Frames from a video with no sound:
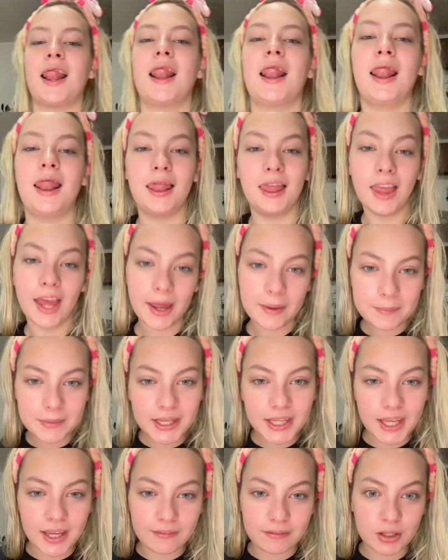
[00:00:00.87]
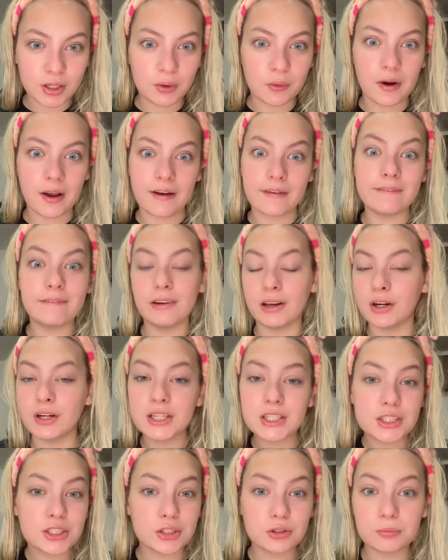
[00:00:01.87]
let me give you a very
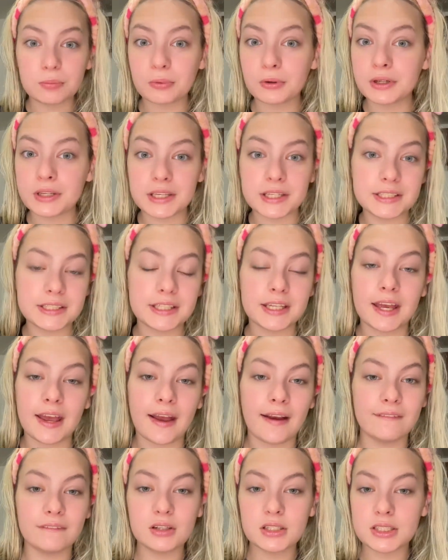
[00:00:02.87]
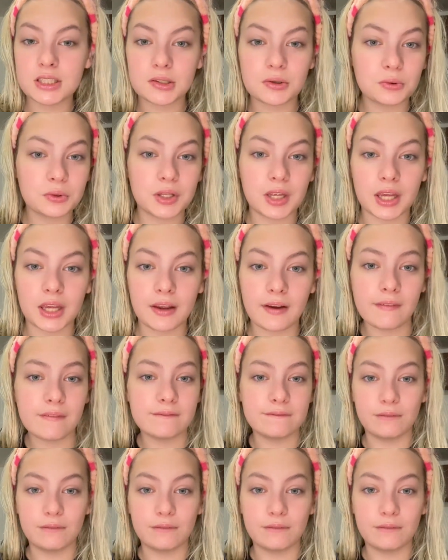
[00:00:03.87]
super easy every single day